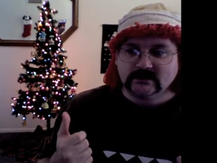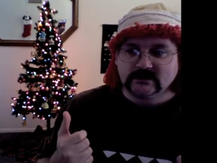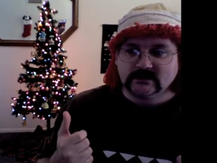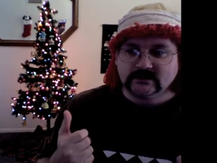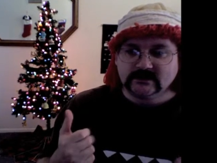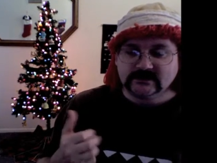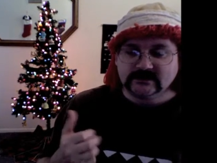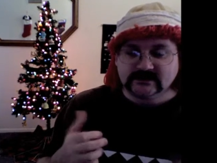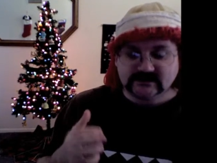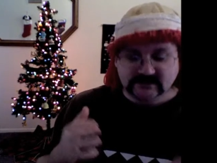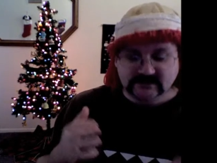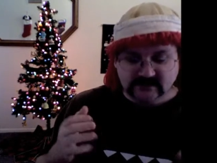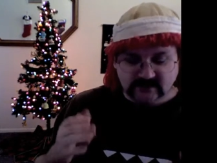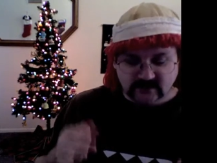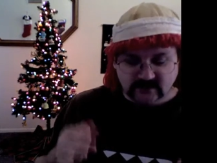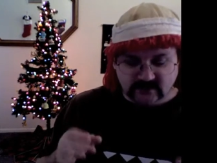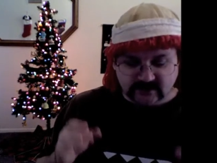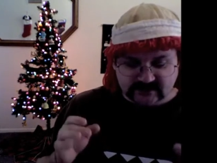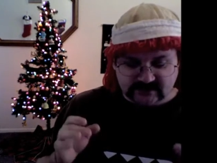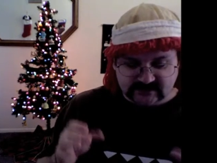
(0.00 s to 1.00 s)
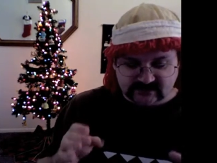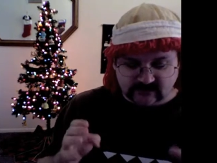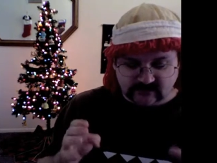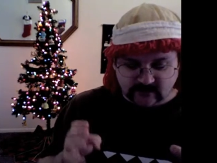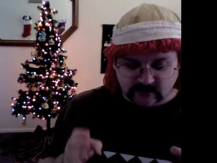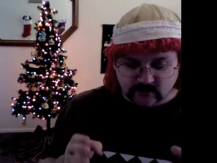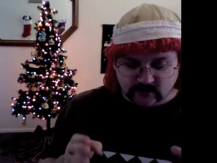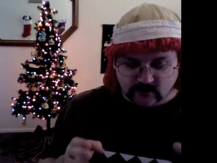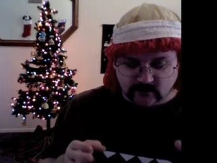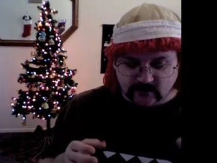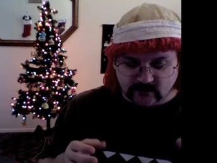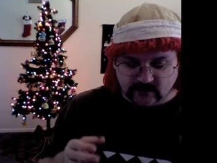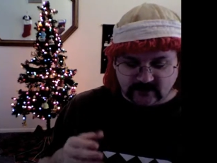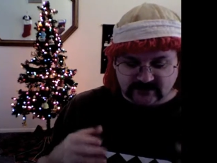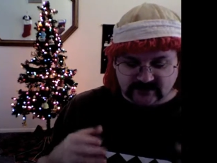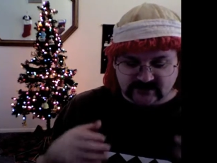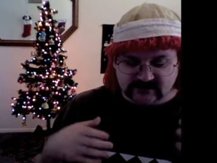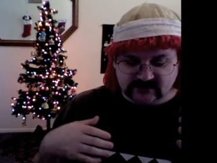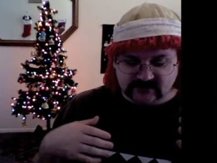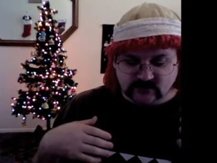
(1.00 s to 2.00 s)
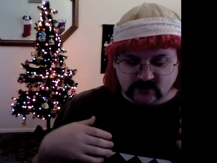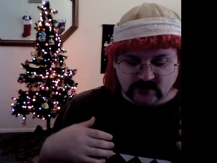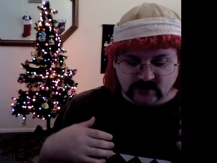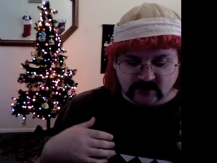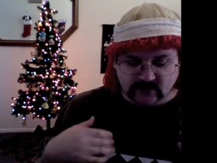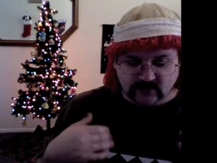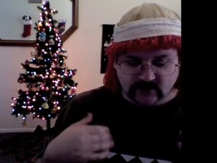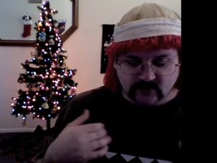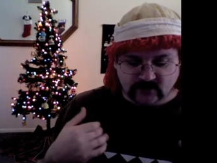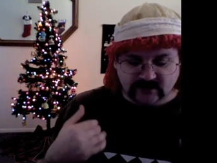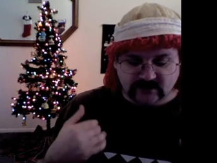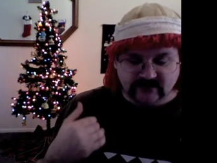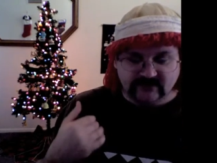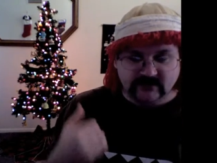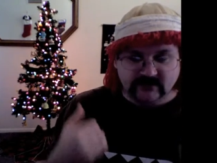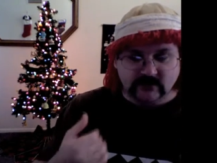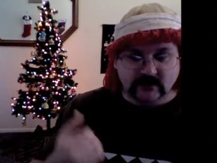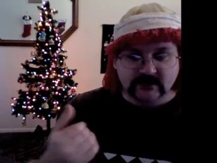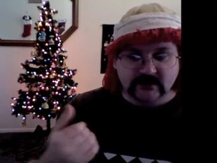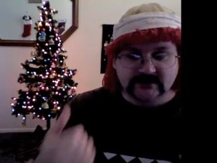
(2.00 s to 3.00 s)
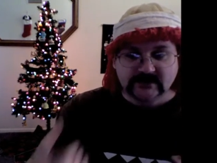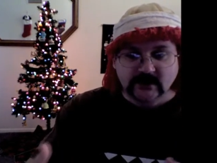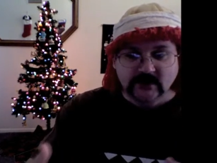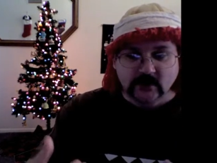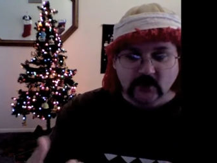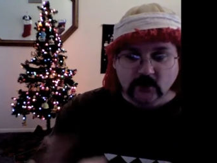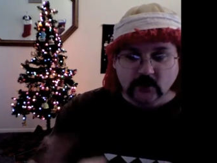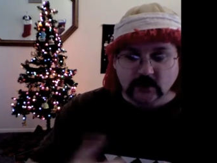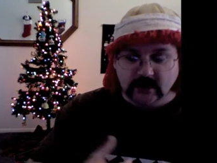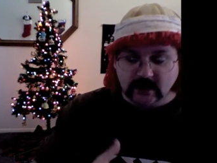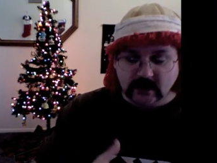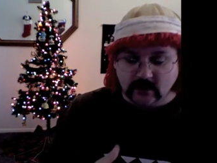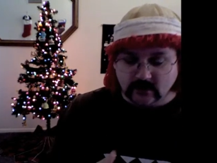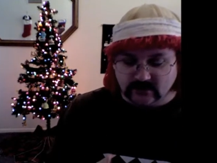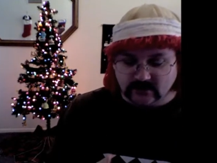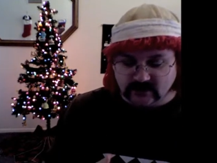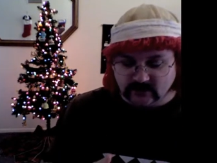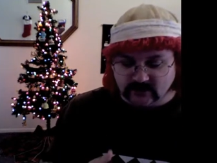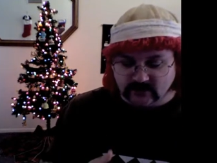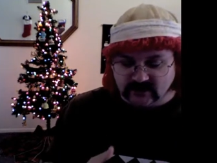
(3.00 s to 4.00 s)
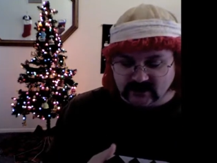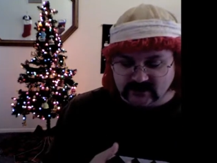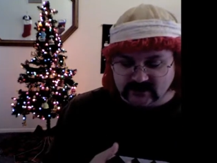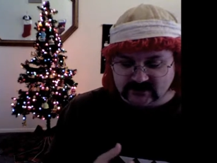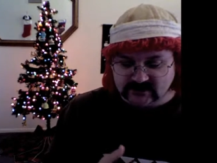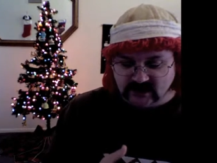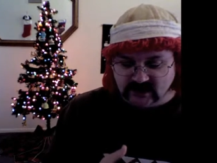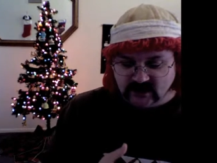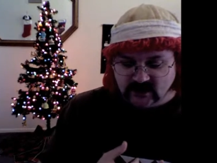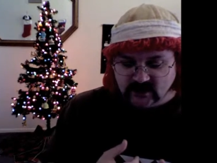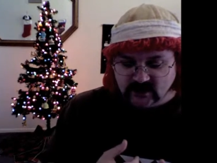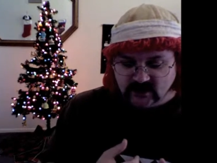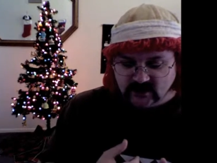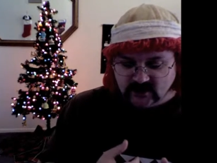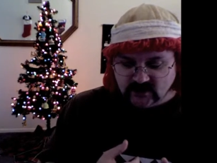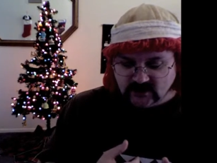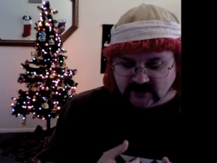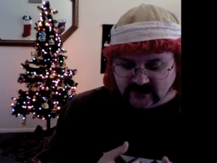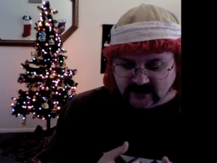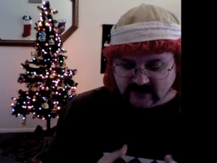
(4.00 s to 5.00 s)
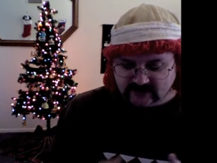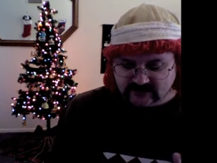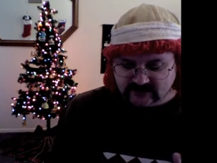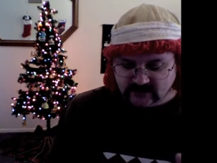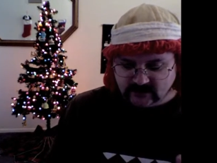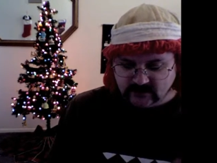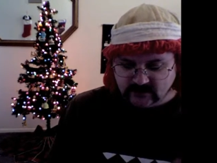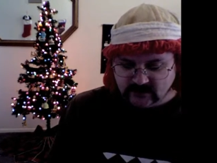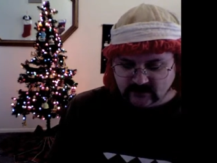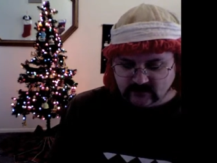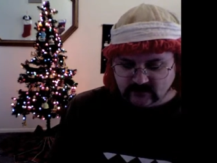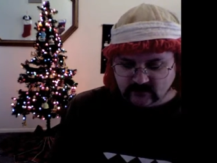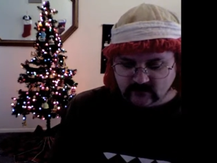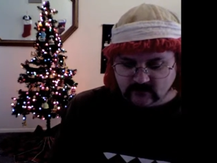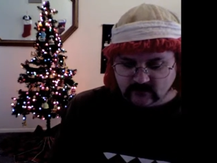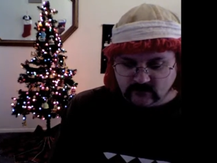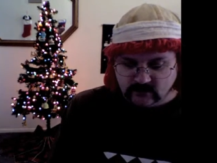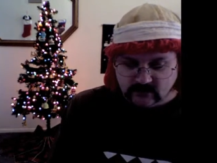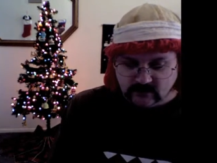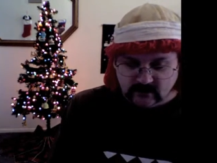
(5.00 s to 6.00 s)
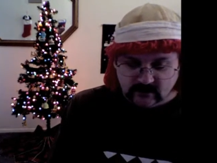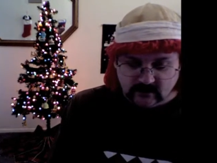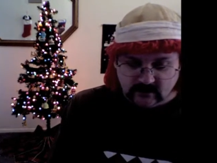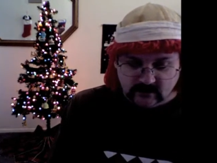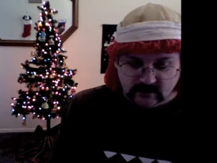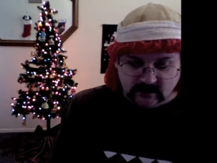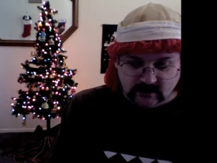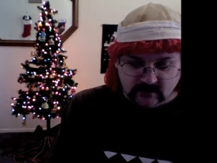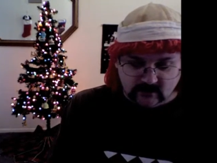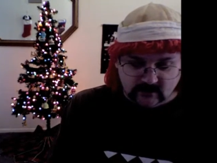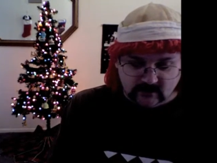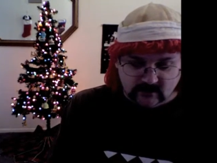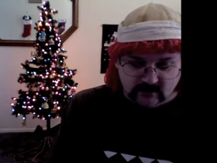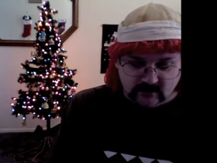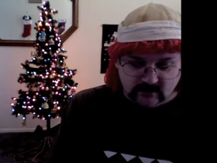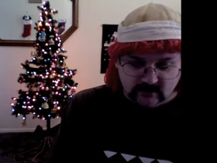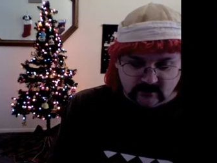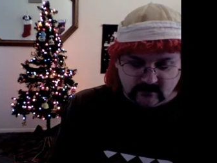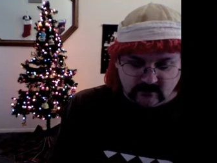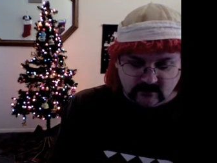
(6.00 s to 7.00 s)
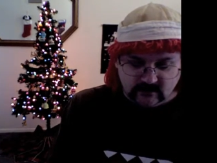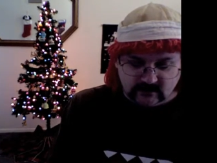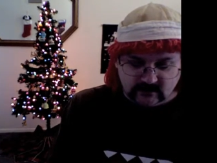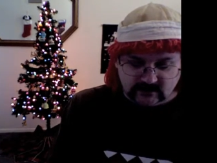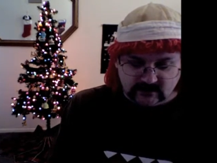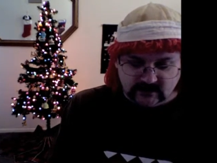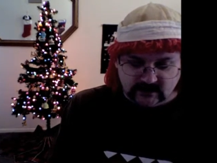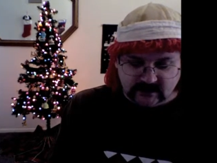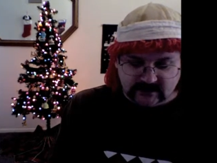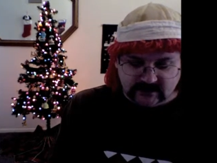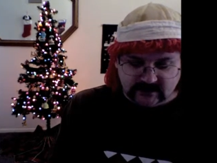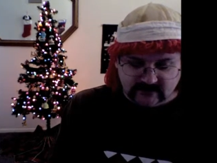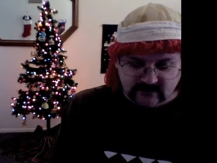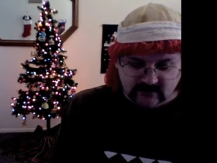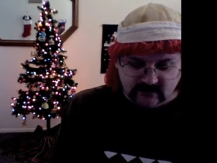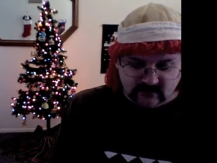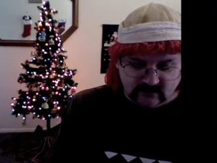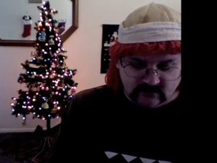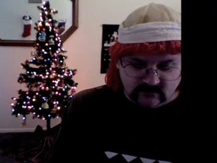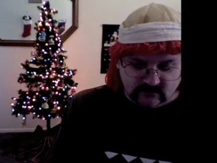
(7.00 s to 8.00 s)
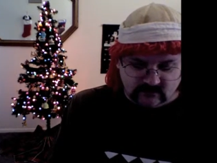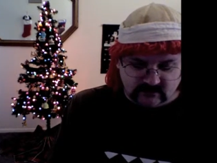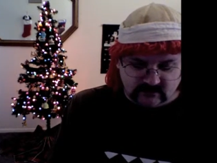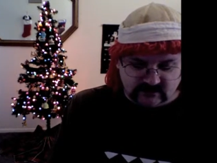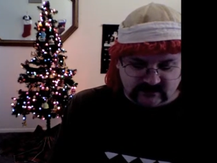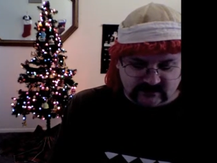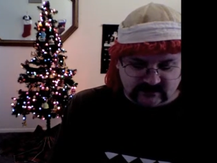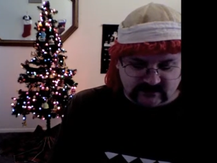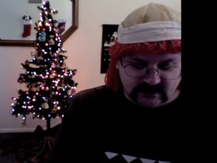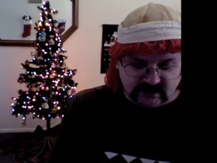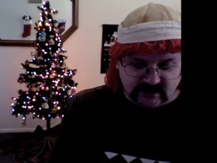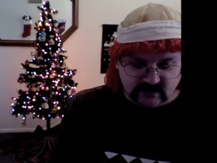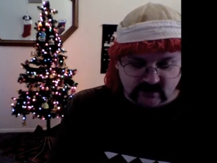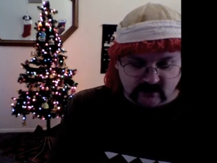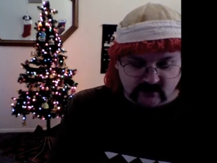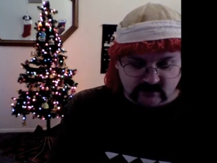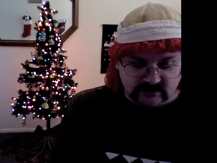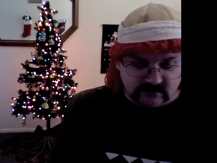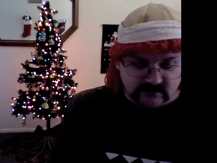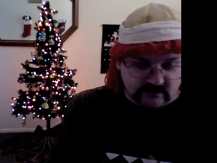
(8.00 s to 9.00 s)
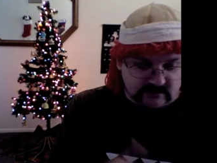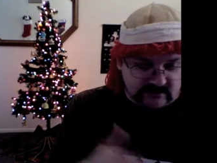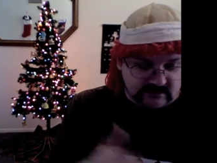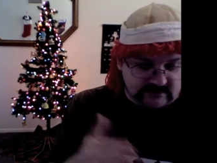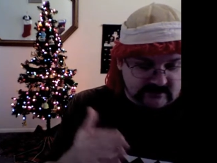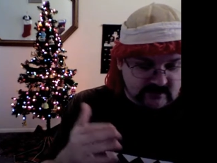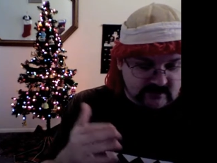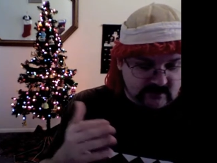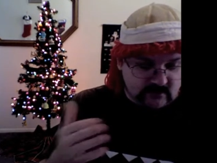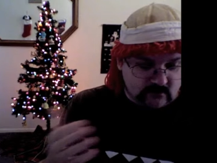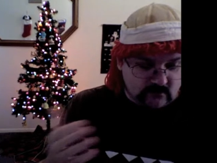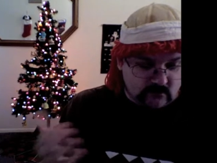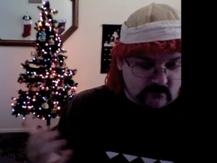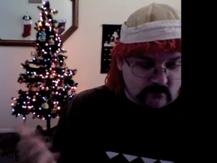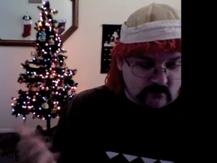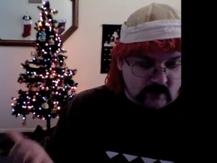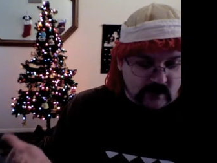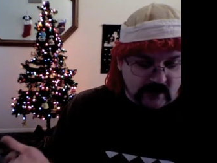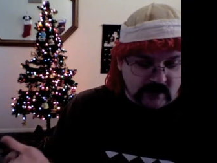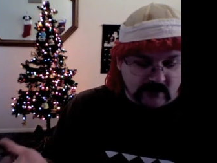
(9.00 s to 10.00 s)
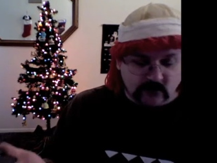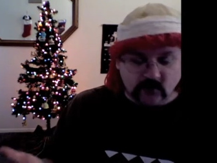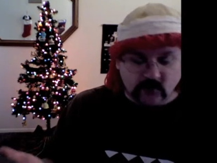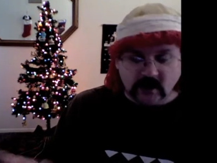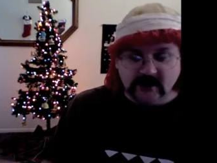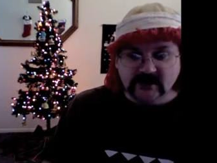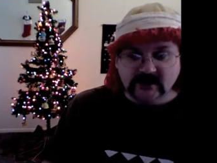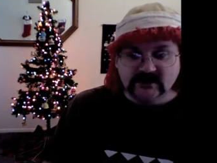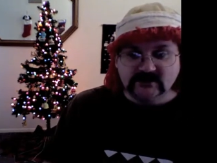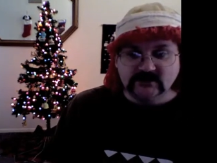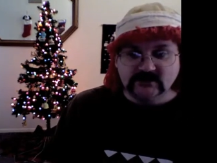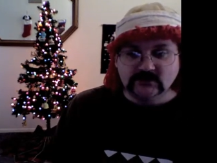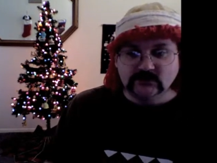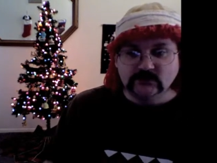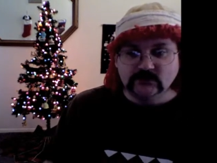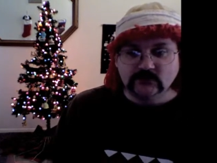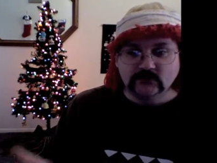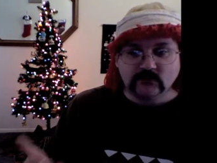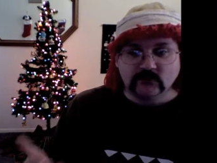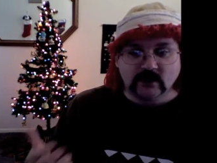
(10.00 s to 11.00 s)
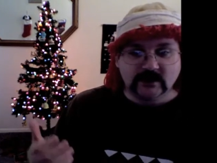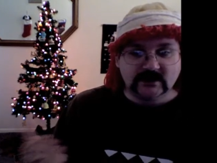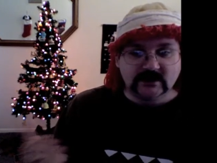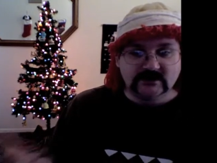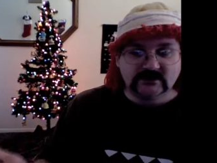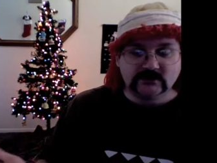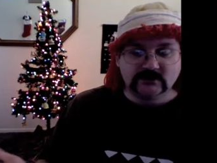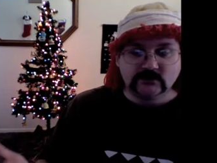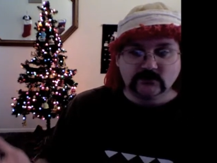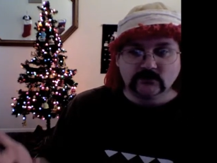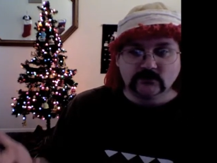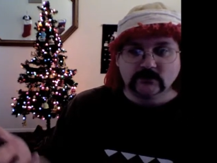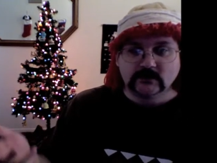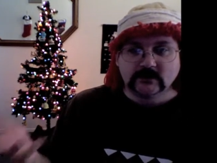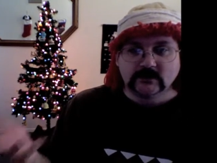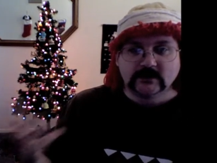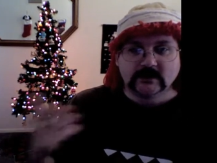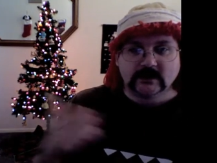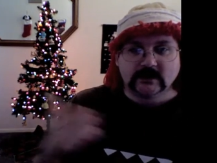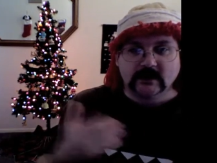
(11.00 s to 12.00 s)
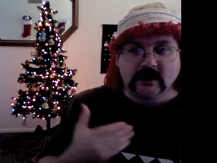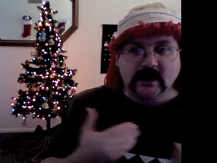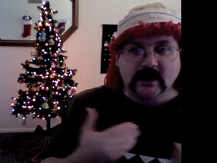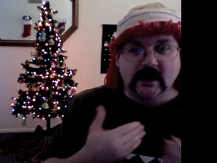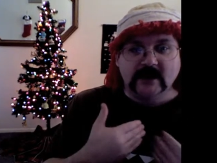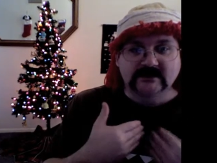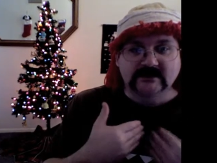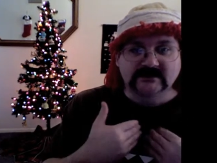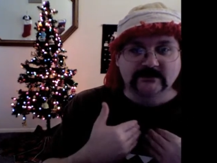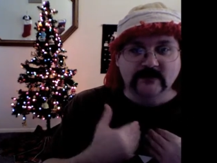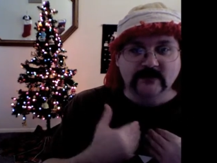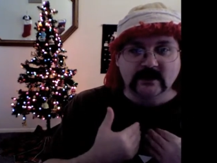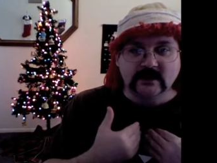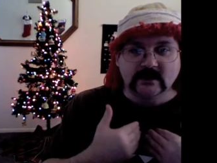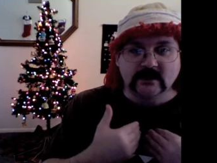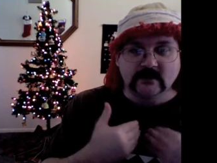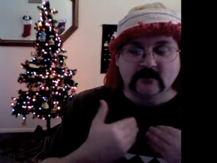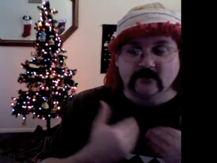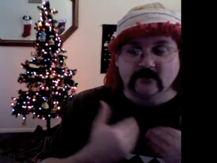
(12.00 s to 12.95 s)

is an important part because this is where it really defines her character, because you have Johnny and Devi who are just like, Johnny's, well, why did you ask me